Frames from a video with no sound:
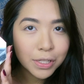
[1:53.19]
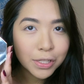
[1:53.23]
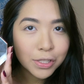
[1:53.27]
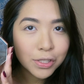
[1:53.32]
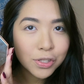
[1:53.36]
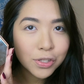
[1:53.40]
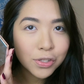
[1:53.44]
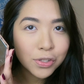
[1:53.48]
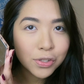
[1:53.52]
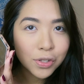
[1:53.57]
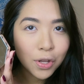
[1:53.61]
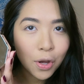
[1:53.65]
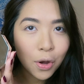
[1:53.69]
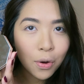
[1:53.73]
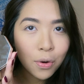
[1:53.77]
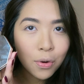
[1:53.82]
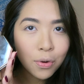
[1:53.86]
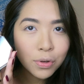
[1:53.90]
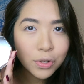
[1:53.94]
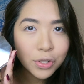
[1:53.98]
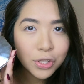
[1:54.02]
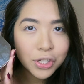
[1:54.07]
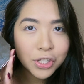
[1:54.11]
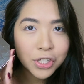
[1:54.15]
It's
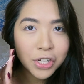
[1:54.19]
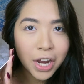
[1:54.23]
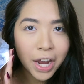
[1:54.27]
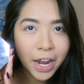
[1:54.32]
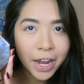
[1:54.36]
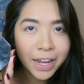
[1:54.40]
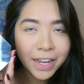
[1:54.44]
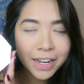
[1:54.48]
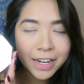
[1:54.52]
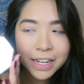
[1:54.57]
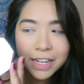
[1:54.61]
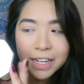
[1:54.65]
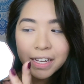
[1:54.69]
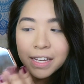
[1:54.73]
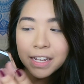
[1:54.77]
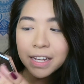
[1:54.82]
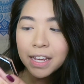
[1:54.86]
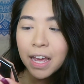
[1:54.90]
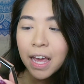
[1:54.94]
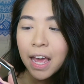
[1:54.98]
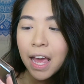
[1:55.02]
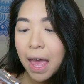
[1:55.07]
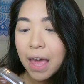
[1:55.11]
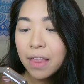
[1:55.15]
so
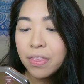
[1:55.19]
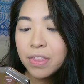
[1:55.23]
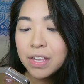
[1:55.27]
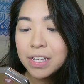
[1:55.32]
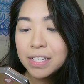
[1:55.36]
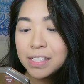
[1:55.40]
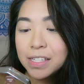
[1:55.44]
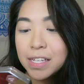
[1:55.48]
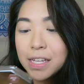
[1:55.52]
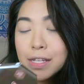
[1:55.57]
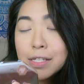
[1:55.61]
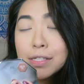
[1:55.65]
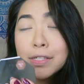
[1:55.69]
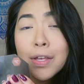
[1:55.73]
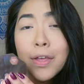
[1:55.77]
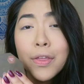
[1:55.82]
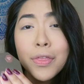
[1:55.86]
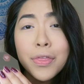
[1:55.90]
shiny, and this is